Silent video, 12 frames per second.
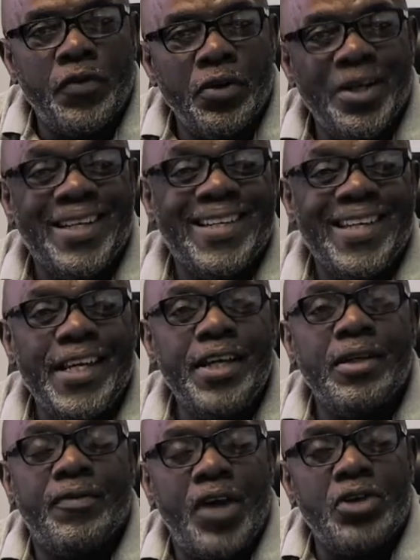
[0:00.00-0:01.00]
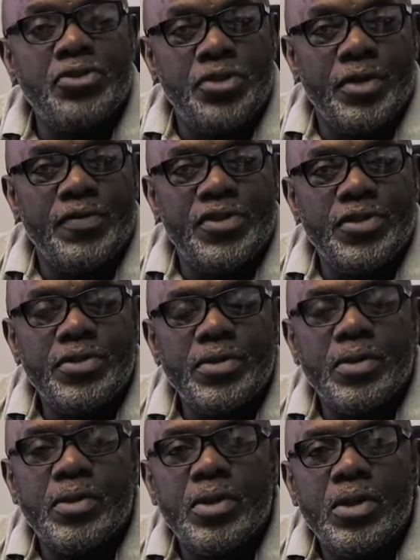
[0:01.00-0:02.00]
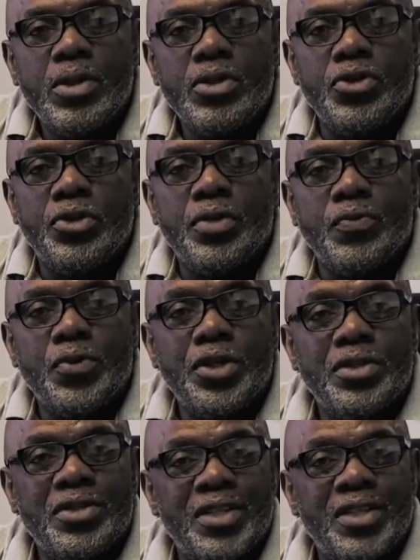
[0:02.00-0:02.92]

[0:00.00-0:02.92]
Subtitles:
you're in need of our services, you can reach us